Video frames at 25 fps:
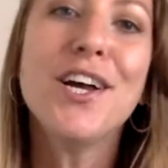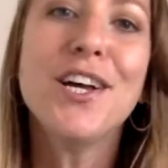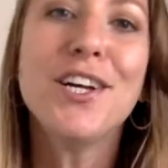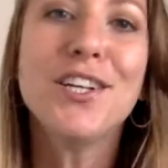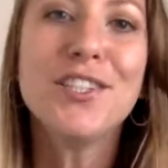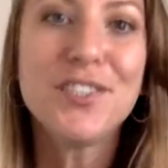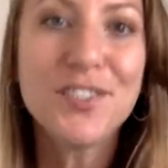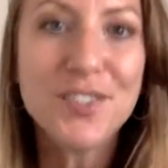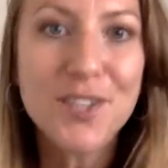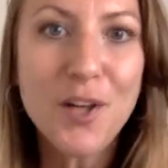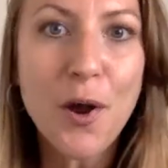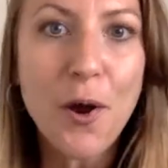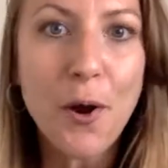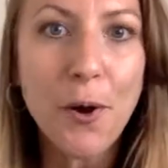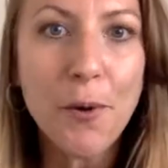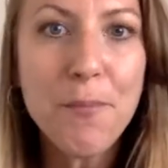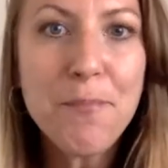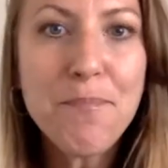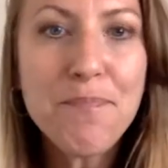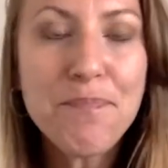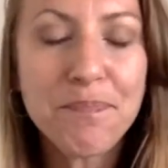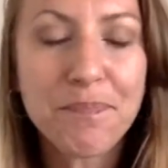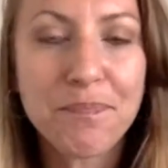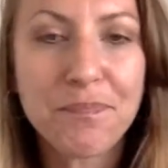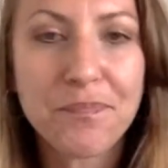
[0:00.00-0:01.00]

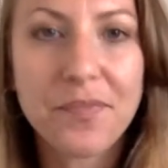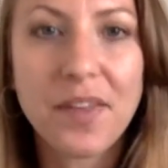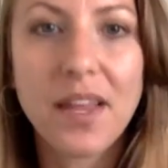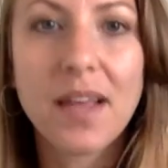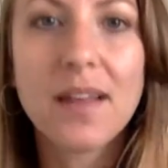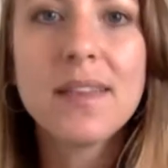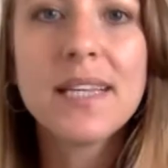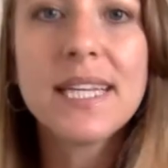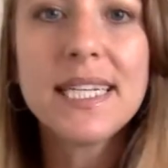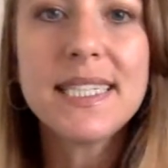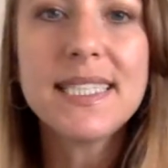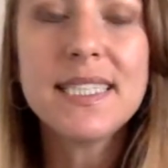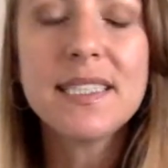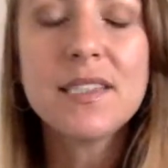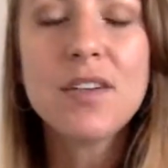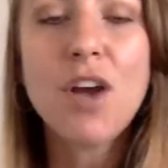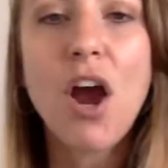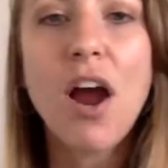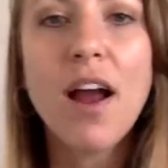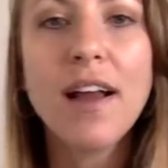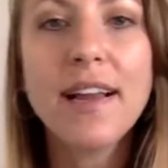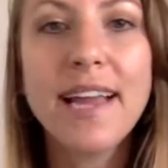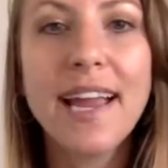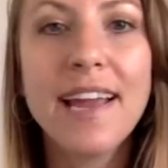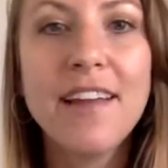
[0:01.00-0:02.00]
So let's
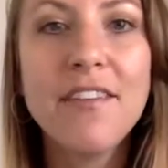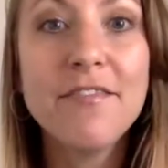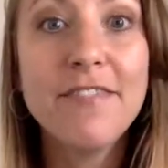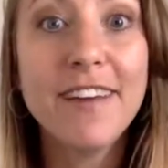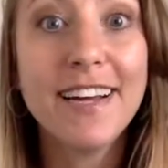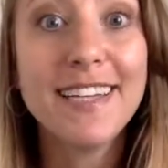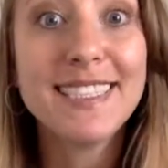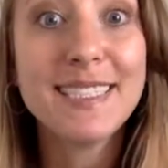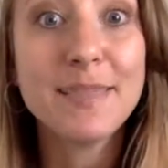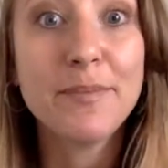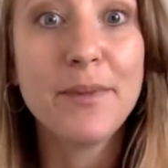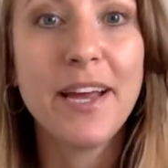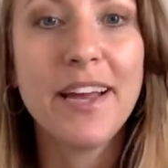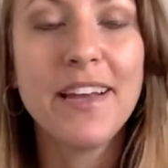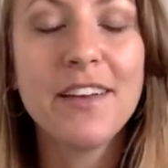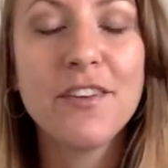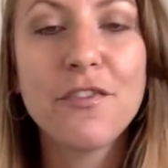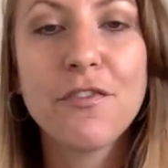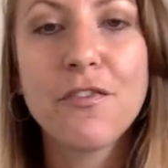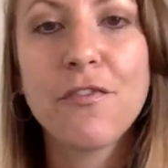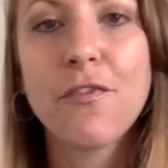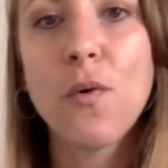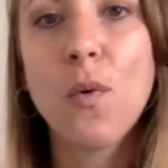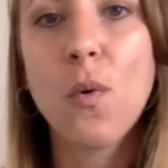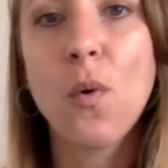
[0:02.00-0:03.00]
talk investment
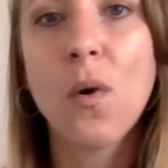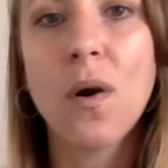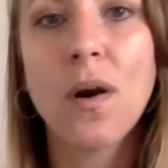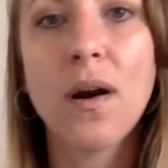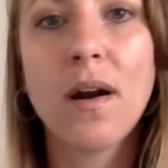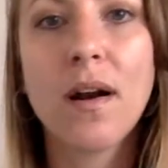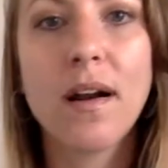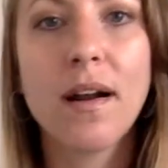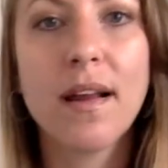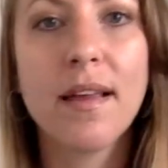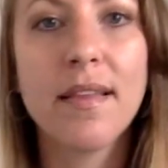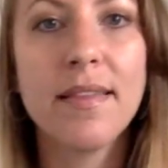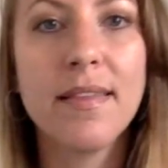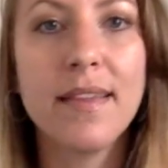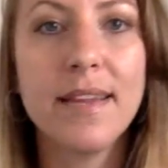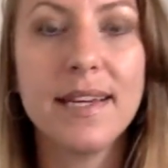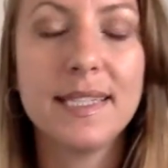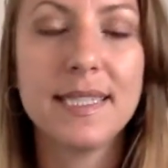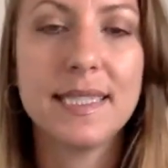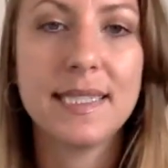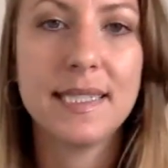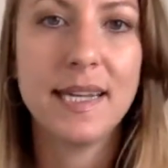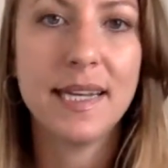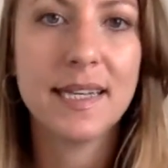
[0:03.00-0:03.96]
for this